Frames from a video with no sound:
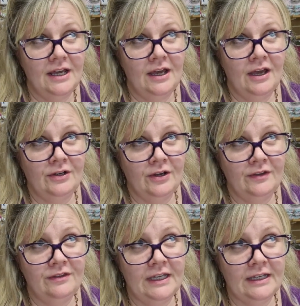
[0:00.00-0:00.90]
and I
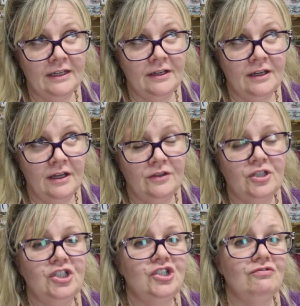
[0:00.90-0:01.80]
think the
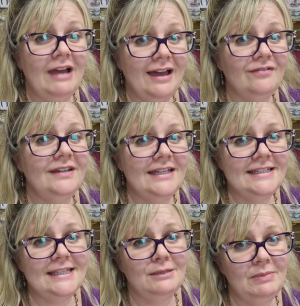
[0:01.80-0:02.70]
giraffe
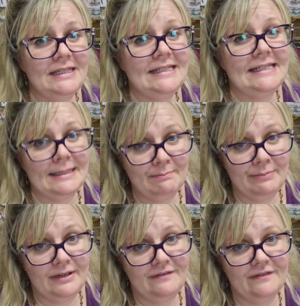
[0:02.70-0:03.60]
needs to be
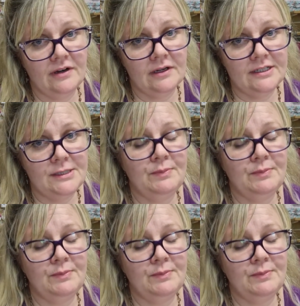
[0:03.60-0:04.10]
simplified